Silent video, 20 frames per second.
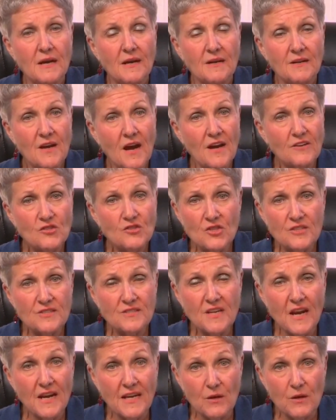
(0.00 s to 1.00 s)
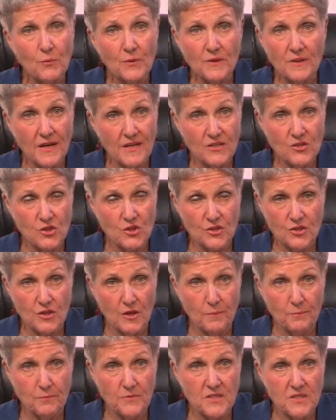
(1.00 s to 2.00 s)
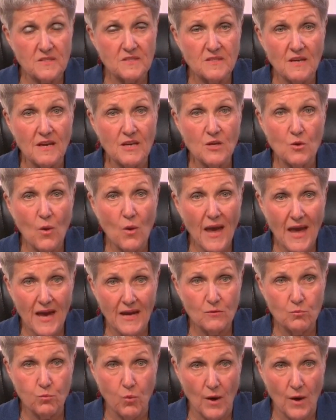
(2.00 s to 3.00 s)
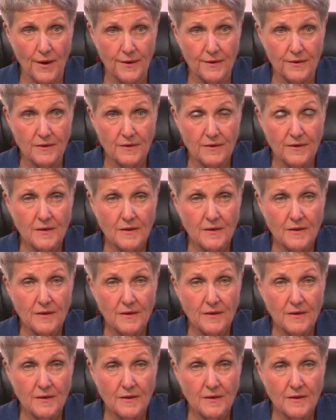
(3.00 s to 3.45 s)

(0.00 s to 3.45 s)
Not just any relationship to say you had one,